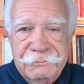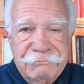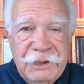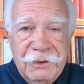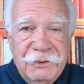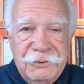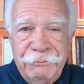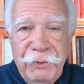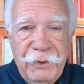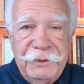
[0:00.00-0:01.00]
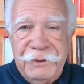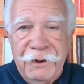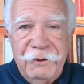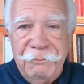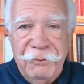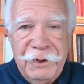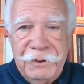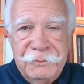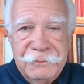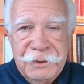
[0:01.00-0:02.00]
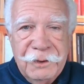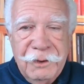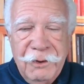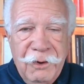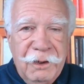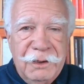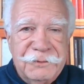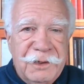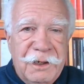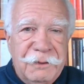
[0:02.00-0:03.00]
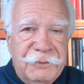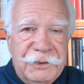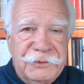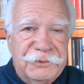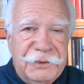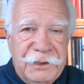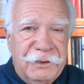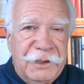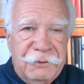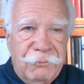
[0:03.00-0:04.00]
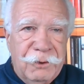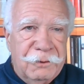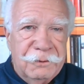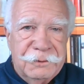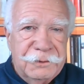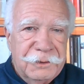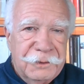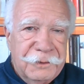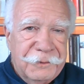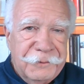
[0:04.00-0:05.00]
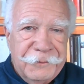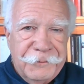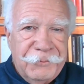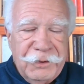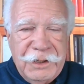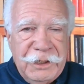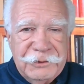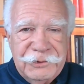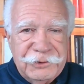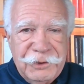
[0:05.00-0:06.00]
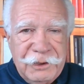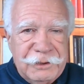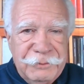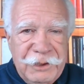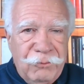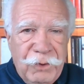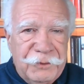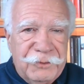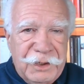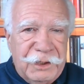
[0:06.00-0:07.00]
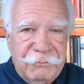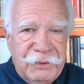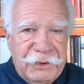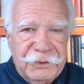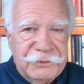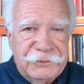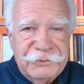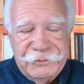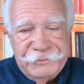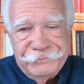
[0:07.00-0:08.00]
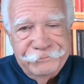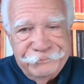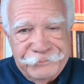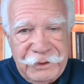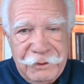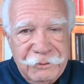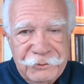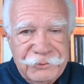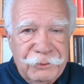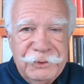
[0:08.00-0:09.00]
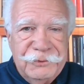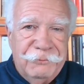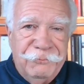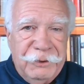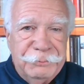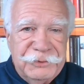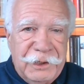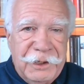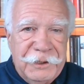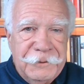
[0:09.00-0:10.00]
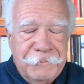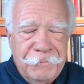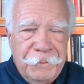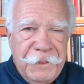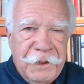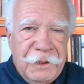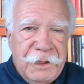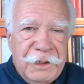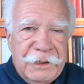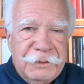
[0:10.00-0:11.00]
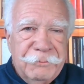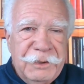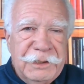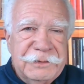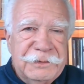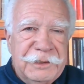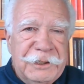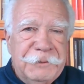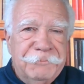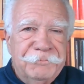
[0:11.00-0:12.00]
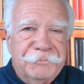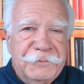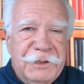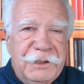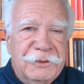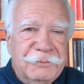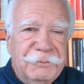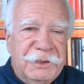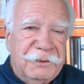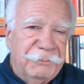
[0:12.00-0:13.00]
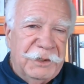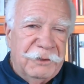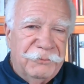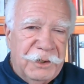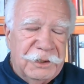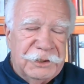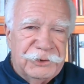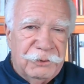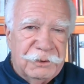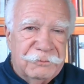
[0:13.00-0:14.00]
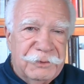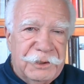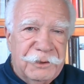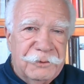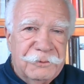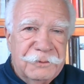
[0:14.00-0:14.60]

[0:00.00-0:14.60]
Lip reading: You know, there's point, counterpoint all the time in this internet world. You can't just talk about one thing because, there's always a flip side. But it'll be a fairly short video.